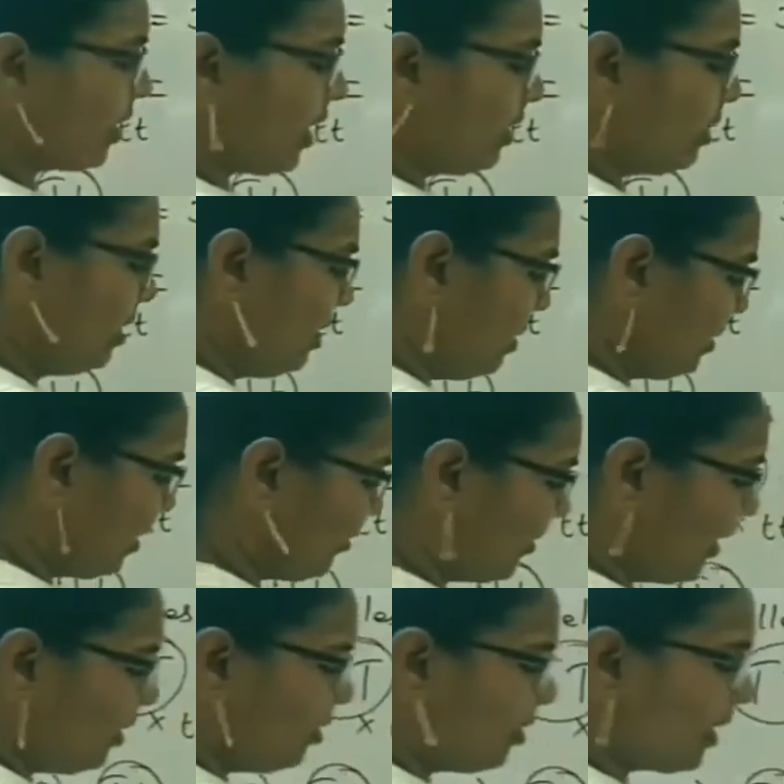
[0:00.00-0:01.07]
that the
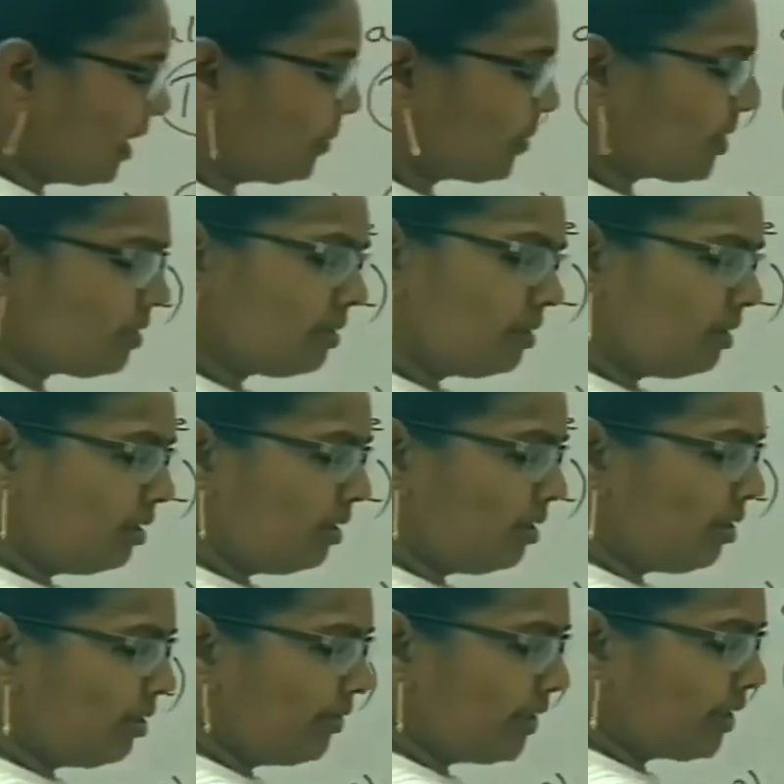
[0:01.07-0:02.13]
phenotypes
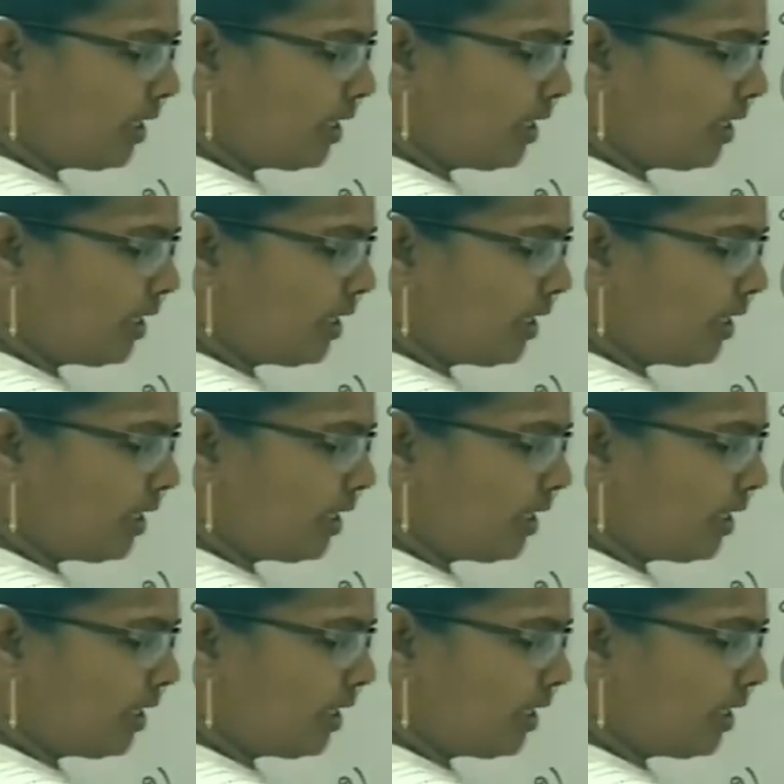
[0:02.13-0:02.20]
which